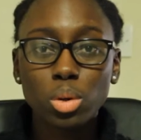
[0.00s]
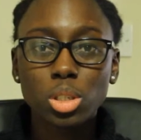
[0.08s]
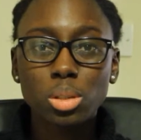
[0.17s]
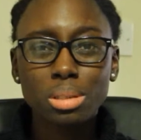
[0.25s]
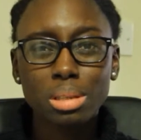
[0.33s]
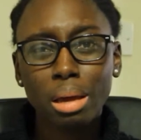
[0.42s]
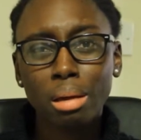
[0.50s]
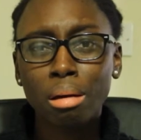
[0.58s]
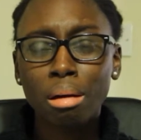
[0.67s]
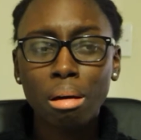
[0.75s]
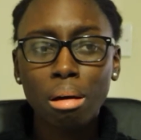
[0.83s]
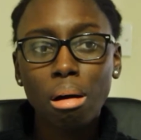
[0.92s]
She was like,
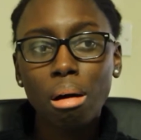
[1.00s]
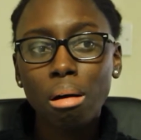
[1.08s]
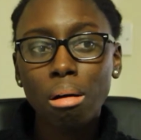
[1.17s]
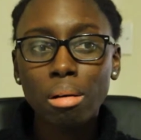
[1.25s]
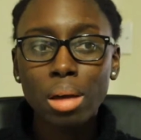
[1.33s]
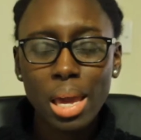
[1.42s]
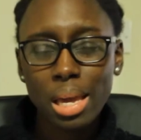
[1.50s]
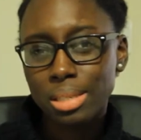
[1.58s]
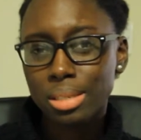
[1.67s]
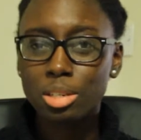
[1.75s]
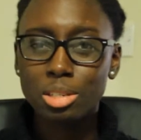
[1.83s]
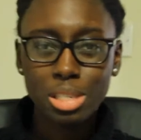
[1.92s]
oh,
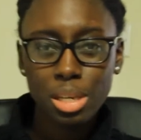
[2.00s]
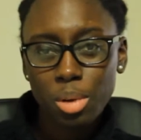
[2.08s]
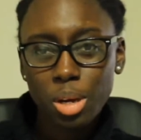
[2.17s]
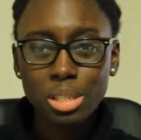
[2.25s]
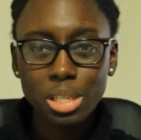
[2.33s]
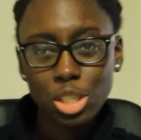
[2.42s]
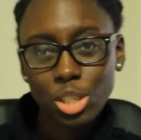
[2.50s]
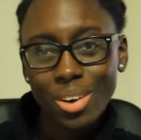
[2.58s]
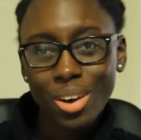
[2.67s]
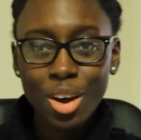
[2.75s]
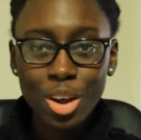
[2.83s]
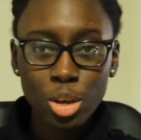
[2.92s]
it's not a deep
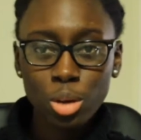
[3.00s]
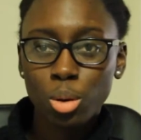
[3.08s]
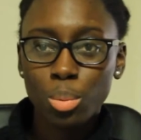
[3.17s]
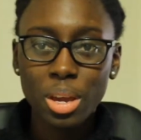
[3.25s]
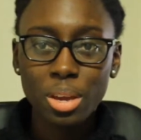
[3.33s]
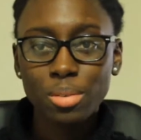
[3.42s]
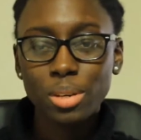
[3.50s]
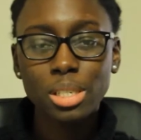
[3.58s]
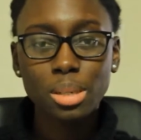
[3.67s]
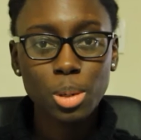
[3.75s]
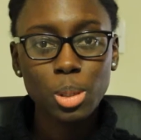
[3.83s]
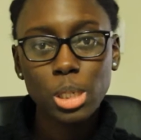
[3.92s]
conditioner, you're not paying for a
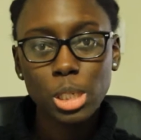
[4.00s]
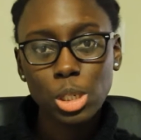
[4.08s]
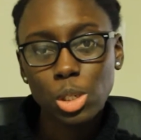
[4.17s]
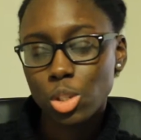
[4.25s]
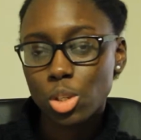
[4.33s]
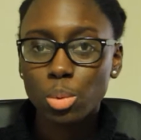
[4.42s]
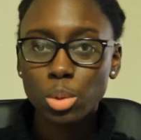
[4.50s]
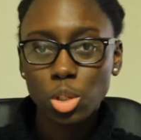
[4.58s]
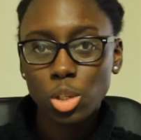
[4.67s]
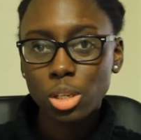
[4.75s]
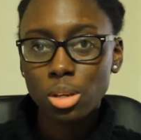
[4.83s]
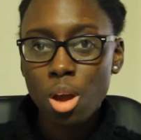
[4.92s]
deep conditioner, so
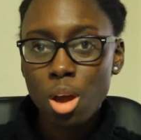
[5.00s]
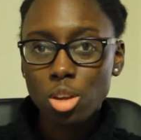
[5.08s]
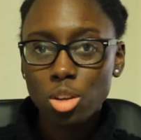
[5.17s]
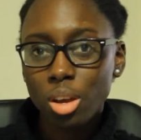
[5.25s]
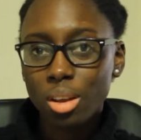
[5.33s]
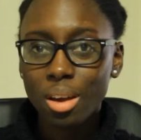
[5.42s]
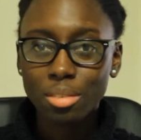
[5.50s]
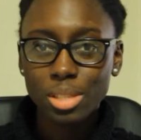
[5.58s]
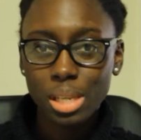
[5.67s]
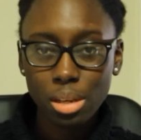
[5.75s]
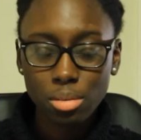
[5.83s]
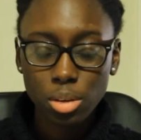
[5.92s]
you don't have
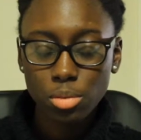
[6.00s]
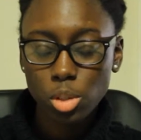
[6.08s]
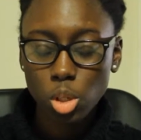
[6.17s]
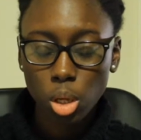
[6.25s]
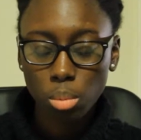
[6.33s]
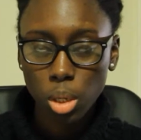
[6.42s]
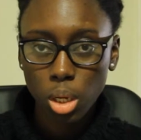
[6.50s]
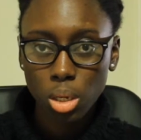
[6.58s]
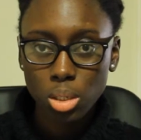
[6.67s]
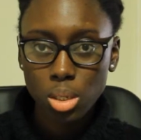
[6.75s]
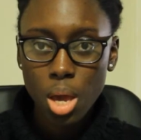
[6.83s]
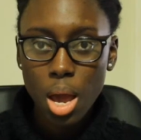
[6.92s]
to leave it for 2
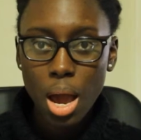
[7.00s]
minutes.